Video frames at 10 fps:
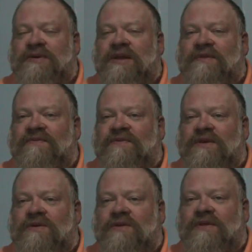but I
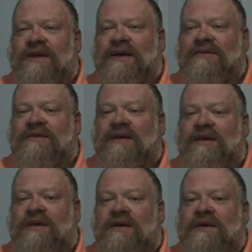feel that
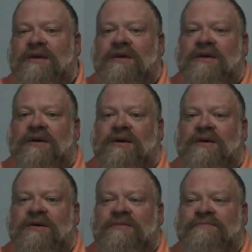
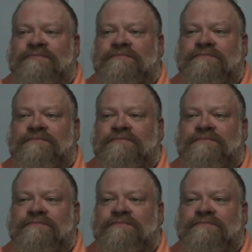um,